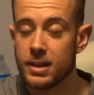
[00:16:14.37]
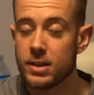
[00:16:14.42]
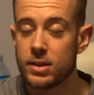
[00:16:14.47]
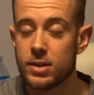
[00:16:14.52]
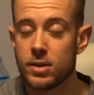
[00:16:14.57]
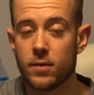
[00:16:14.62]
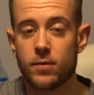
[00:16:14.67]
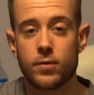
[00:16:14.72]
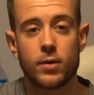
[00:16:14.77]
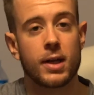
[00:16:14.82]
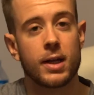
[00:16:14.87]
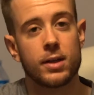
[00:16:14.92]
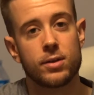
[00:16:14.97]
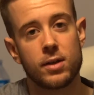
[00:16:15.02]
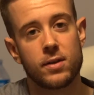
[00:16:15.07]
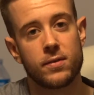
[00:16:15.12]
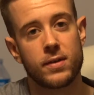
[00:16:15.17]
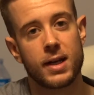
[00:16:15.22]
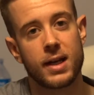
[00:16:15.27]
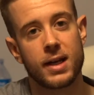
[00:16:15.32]
don't forget to
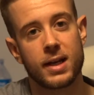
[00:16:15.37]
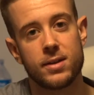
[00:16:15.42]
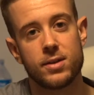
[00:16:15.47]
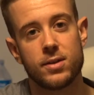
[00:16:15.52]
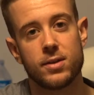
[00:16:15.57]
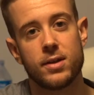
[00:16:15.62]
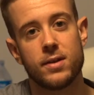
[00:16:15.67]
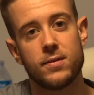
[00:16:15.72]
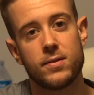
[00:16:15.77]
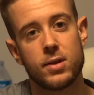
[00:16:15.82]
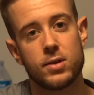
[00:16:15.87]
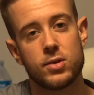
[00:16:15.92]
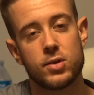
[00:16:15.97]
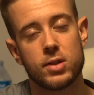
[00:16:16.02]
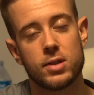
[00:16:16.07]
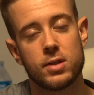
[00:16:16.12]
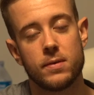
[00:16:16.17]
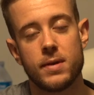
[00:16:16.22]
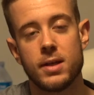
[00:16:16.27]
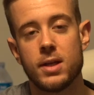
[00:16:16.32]
leave a like if you
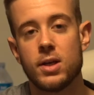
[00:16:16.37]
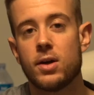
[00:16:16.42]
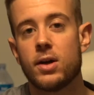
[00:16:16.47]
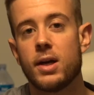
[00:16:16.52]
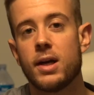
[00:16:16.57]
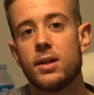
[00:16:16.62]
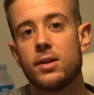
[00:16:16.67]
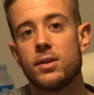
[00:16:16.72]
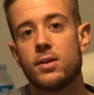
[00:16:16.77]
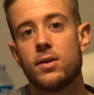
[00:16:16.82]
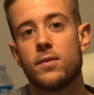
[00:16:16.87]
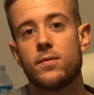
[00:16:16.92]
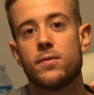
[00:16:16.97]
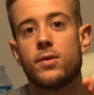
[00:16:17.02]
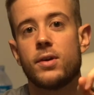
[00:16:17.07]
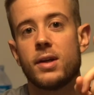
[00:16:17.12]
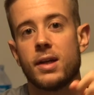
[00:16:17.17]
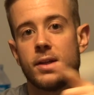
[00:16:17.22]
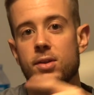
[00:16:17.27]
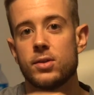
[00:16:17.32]
enjoyed the video, and don't
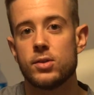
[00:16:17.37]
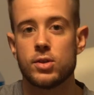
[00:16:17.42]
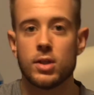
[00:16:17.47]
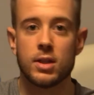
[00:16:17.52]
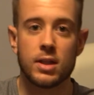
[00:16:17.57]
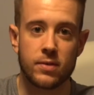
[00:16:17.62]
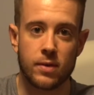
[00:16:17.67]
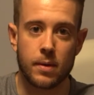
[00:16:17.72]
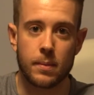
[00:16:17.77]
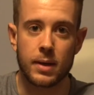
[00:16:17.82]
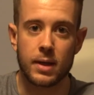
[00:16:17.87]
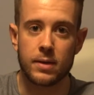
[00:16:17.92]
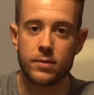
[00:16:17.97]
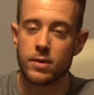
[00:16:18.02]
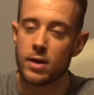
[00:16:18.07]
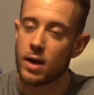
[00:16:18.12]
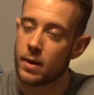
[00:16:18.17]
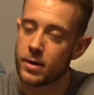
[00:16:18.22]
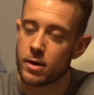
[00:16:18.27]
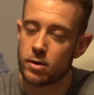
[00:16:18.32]
forget to join the family if
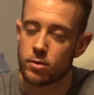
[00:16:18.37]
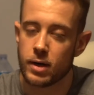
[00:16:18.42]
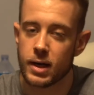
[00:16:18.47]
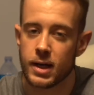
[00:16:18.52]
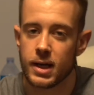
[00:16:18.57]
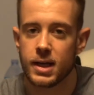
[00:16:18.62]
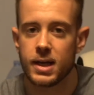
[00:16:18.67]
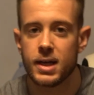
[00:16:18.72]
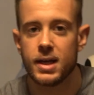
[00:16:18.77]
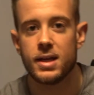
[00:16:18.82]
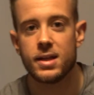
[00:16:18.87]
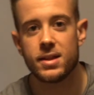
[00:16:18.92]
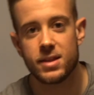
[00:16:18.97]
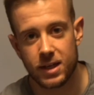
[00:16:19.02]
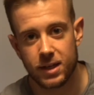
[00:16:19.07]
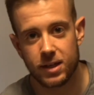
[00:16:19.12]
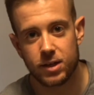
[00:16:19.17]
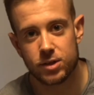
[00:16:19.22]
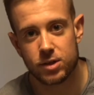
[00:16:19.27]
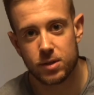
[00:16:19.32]
you haven't already.
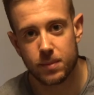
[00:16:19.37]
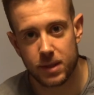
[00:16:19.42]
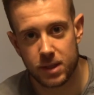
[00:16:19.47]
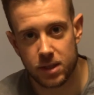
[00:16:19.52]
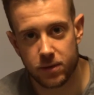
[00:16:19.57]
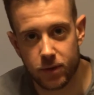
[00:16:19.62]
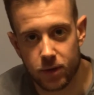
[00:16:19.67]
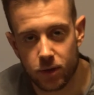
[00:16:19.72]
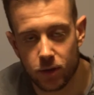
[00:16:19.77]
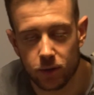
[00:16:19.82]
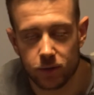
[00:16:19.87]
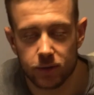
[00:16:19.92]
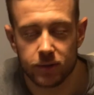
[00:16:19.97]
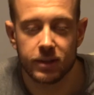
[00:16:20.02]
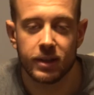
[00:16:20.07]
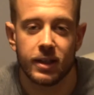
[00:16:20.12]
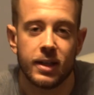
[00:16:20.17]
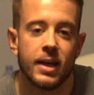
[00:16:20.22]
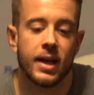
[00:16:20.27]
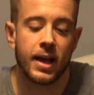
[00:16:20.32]
Thank you so much if you do,
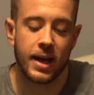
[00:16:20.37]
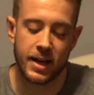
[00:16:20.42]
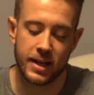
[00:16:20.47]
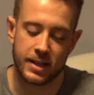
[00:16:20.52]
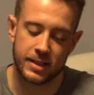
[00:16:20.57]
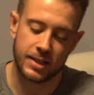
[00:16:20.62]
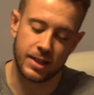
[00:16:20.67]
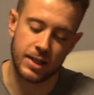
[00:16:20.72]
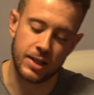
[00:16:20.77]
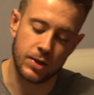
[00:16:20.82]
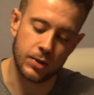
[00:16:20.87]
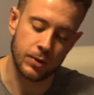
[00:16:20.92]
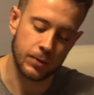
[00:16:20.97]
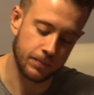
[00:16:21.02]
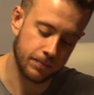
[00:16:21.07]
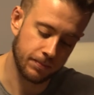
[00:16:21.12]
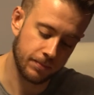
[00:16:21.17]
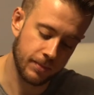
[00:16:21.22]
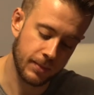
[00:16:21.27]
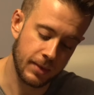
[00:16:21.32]
and I'll see you
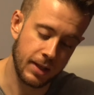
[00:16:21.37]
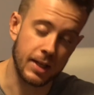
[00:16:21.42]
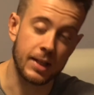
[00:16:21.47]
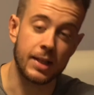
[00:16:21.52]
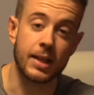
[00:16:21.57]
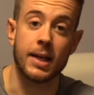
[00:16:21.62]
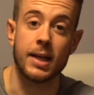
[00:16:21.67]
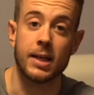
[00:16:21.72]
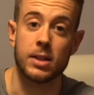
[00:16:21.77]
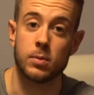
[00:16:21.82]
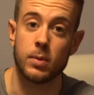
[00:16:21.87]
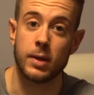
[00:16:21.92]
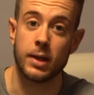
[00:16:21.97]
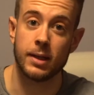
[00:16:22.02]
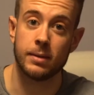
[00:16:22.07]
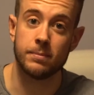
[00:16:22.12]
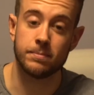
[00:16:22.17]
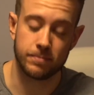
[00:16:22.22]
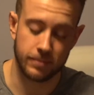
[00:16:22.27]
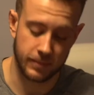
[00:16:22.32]
in the next one.
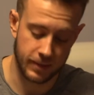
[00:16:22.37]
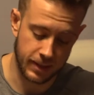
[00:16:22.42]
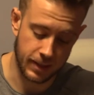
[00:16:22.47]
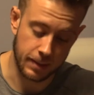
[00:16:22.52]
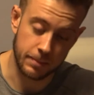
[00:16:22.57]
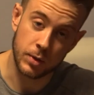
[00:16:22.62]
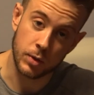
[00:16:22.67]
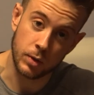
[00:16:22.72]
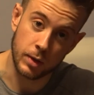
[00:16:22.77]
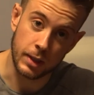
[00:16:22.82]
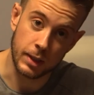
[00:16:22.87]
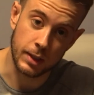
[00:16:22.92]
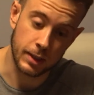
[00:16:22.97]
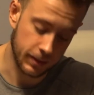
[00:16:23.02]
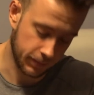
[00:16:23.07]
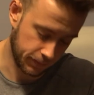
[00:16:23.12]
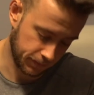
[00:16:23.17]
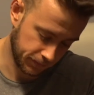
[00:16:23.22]
Time to eat.